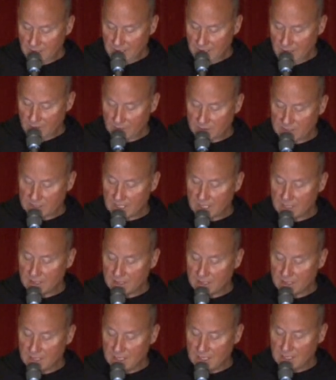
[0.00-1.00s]
You would say
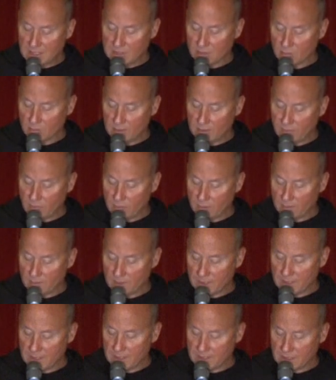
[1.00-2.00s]
the need to
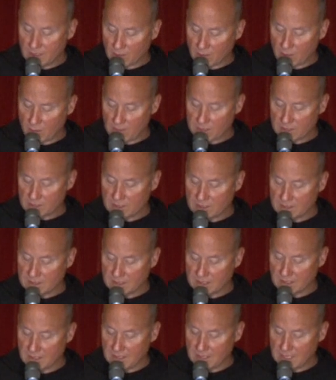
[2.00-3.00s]
reformulate the questions
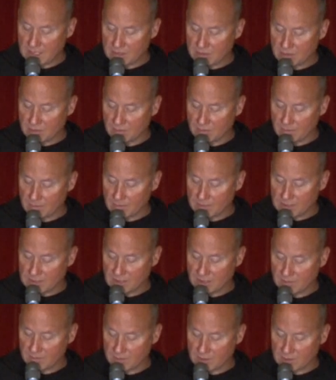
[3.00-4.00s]
and the nature of the
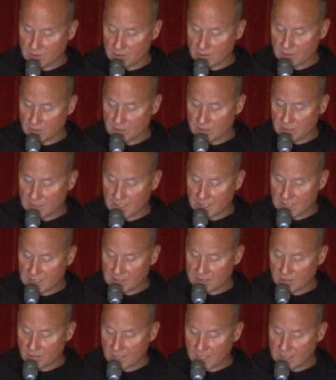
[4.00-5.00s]
mission of the church
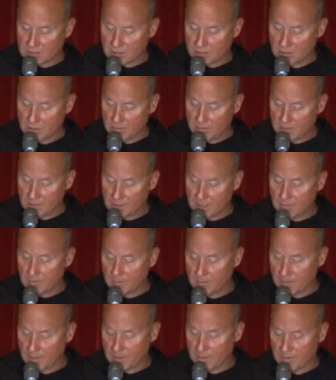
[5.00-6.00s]
has gradually become
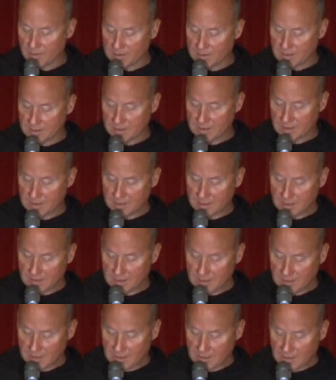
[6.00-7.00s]
apparent.
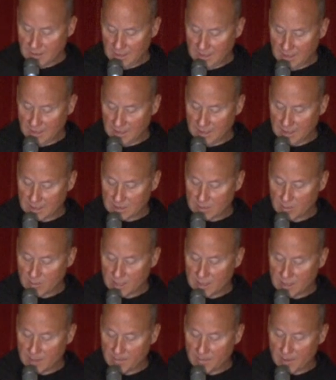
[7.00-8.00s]
In this
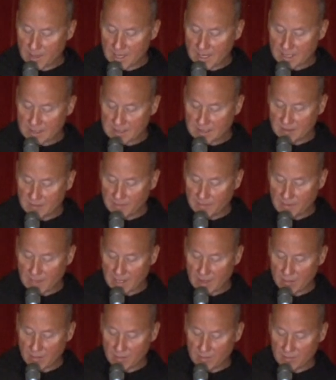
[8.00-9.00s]
way, the positive
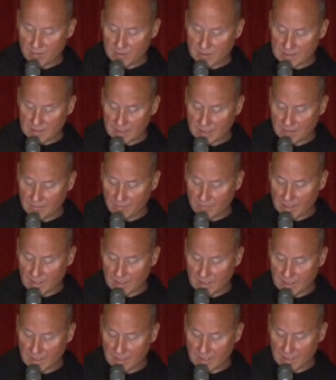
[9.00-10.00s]
power of the Second
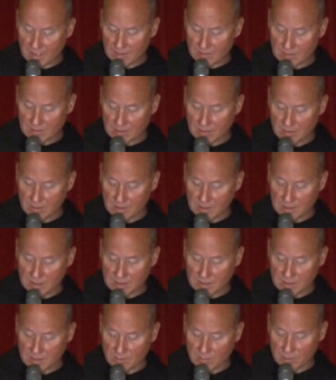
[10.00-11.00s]
Vatican Council
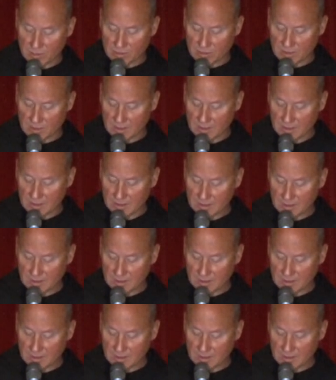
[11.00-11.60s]
is emerging.